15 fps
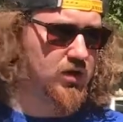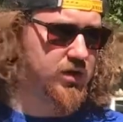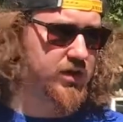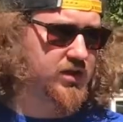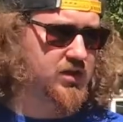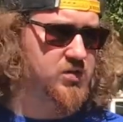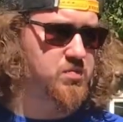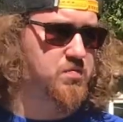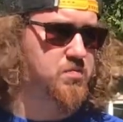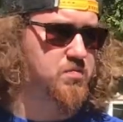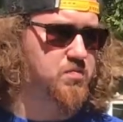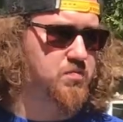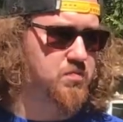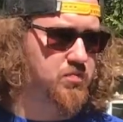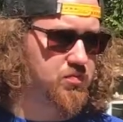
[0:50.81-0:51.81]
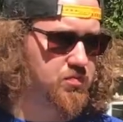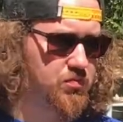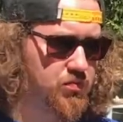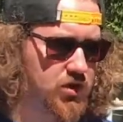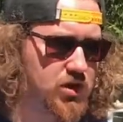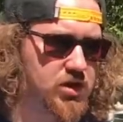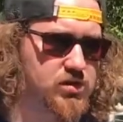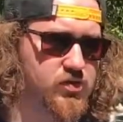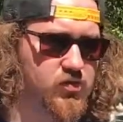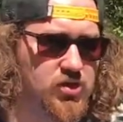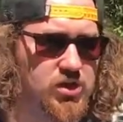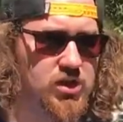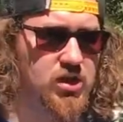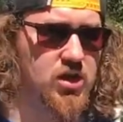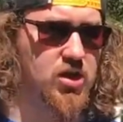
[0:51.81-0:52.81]
Now, that's because of
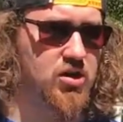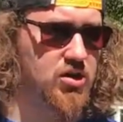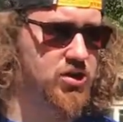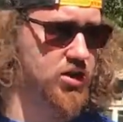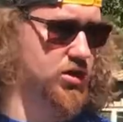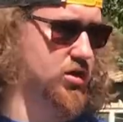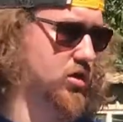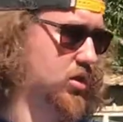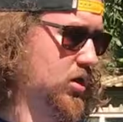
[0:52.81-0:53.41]
genealogy.